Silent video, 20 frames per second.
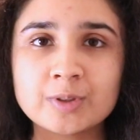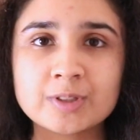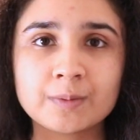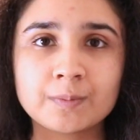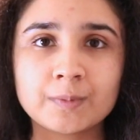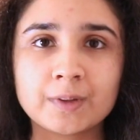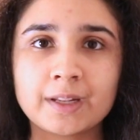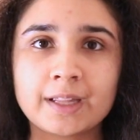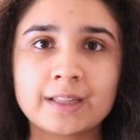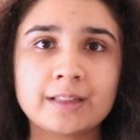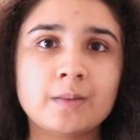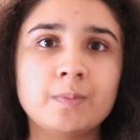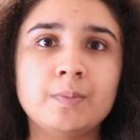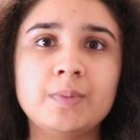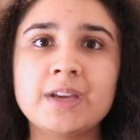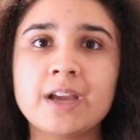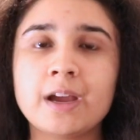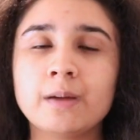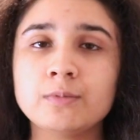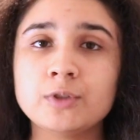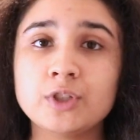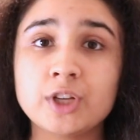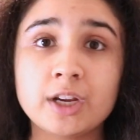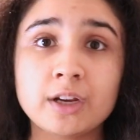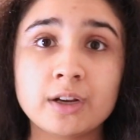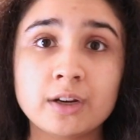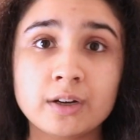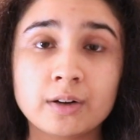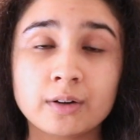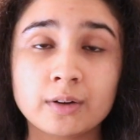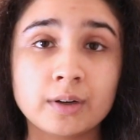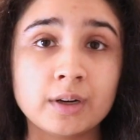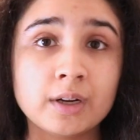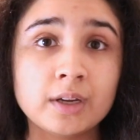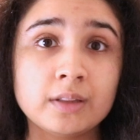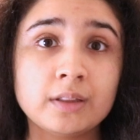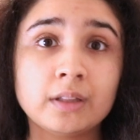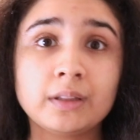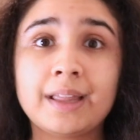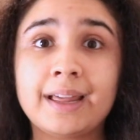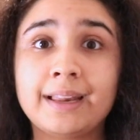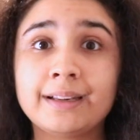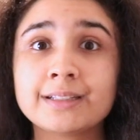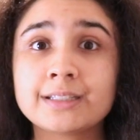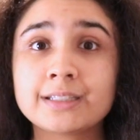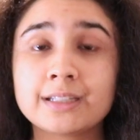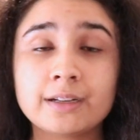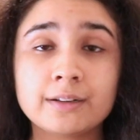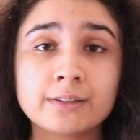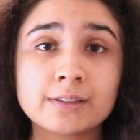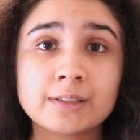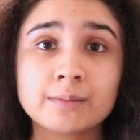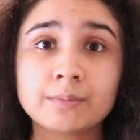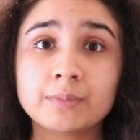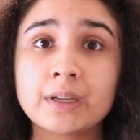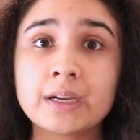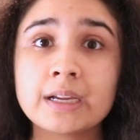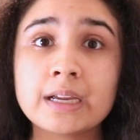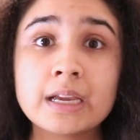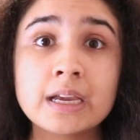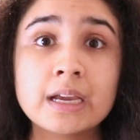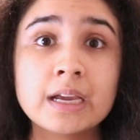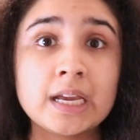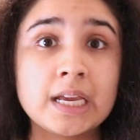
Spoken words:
something like the BMJ or the Lancet or something,